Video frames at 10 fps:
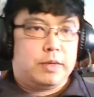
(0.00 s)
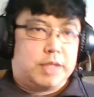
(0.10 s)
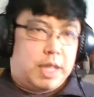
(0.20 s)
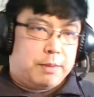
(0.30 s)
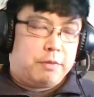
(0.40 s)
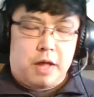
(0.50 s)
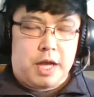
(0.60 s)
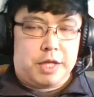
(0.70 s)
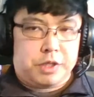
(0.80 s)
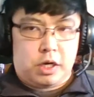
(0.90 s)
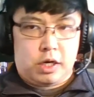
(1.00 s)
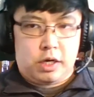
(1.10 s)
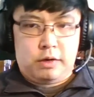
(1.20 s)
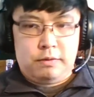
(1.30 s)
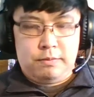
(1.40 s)
Salmon flies
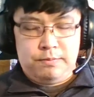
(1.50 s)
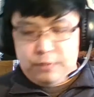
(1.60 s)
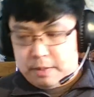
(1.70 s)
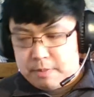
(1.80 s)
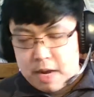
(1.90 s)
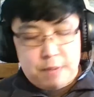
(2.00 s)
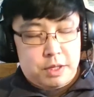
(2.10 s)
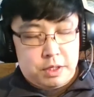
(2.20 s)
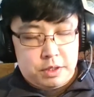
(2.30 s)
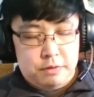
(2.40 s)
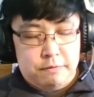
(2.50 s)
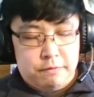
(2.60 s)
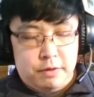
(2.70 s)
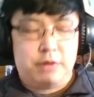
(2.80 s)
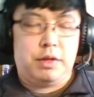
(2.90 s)
are, in my opinion,
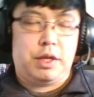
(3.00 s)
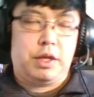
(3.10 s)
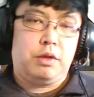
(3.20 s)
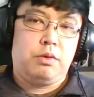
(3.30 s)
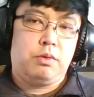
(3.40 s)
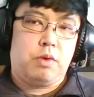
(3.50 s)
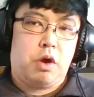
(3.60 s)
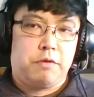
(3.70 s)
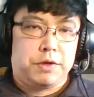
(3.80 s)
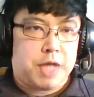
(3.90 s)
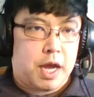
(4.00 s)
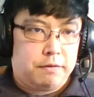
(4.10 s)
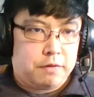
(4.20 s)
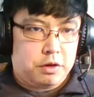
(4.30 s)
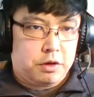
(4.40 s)
frequently
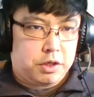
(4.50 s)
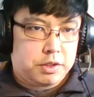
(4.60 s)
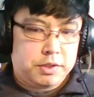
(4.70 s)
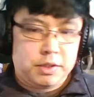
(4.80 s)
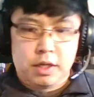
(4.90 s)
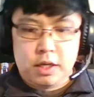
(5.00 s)
overtied for the hooks.